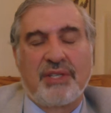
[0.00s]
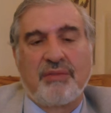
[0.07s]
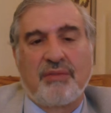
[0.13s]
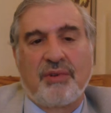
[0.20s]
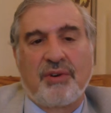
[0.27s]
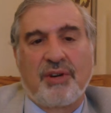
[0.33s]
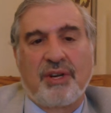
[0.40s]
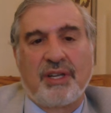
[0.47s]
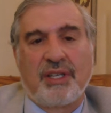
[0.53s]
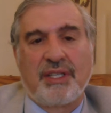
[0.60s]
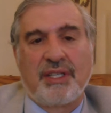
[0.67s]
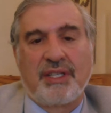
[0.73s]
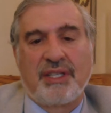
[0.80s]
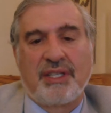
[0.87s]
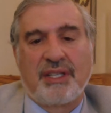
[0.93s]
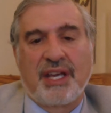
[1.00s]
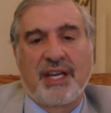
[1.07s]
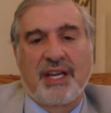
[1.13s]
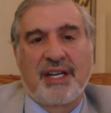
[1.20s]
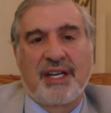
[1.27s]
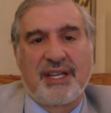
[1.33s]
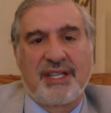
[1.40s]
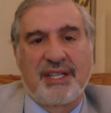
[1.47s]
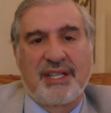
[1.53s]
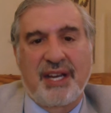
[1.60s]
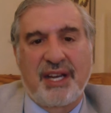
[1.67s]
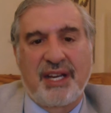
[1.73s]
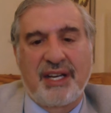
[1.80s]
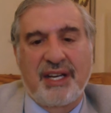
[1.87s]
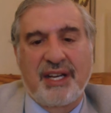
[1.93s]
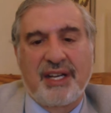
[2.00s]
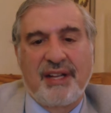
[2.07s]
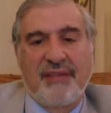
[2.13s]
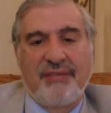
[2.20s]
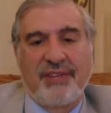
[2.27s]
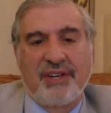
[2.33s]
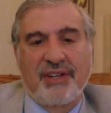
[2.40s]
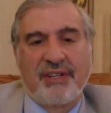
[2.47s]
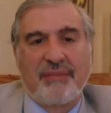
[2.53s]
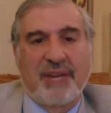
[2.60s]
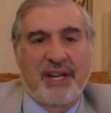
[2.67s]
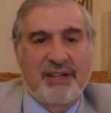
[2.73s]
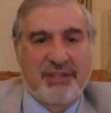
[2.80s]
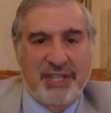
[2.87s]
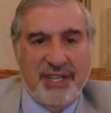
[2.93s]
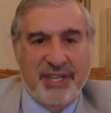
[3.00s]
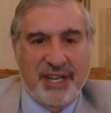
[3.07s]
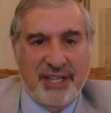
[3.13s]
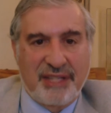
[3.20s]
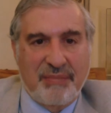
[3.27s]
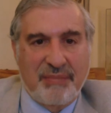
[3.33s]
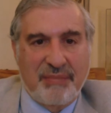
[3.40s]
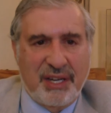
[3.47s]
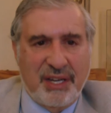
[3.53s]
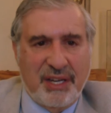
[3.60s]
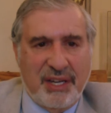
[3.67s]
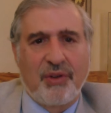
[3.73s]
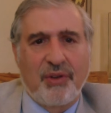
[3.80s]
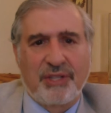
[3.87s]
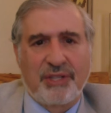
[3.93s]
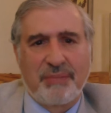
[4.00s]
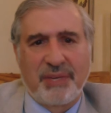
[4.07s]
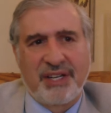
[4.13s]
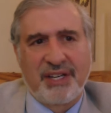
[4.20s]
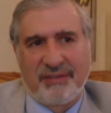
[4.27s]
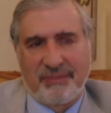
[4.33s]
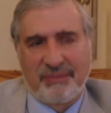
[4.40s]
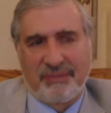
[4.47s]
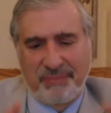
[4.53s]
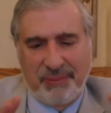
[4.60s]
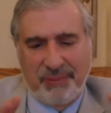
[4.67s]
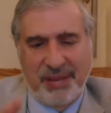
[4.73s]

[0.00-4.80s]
was a wall, as Kennedy said, you know, democracy has many faults, but it never